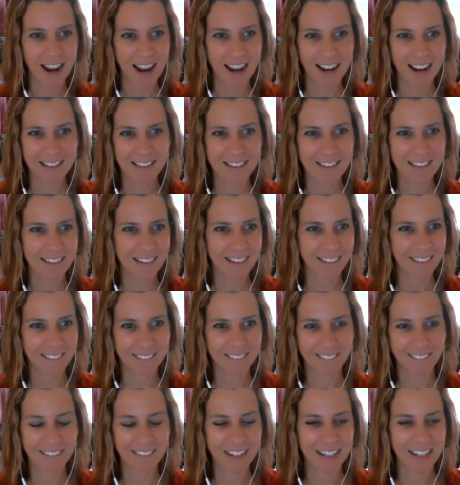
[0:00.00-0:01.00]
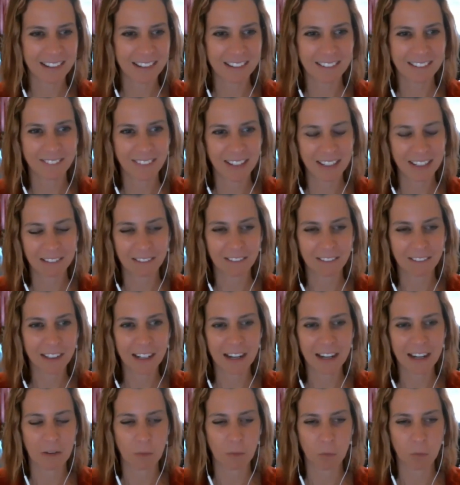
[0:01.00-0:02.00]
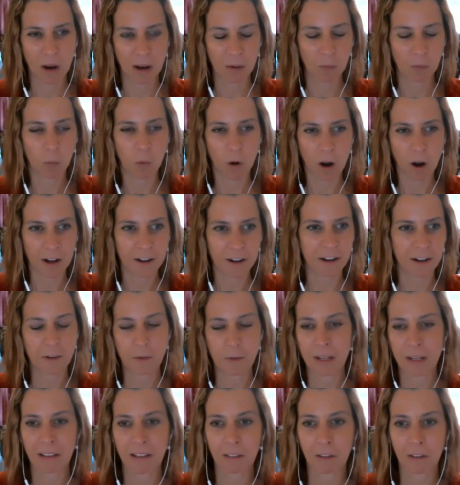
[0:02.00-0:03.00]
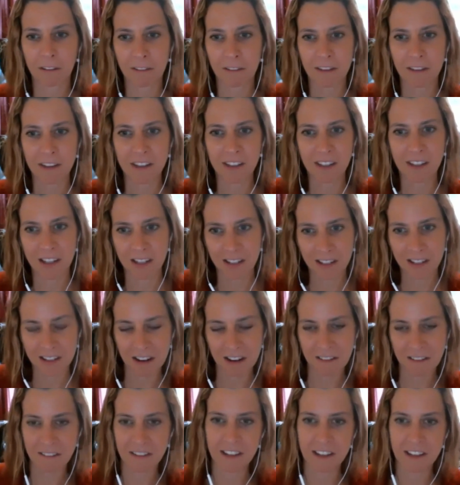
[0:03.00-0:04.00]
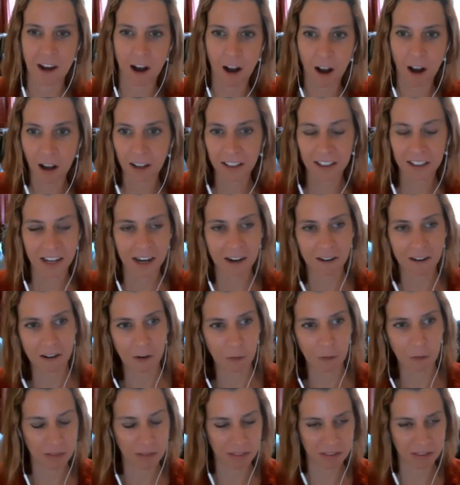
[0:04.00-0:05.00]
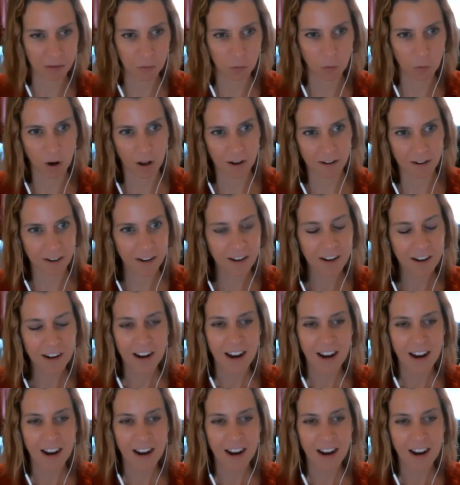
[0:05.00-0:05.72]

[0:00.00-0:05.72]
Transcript: And so we can look at water, and we can look at the yin and the yang inherent within water,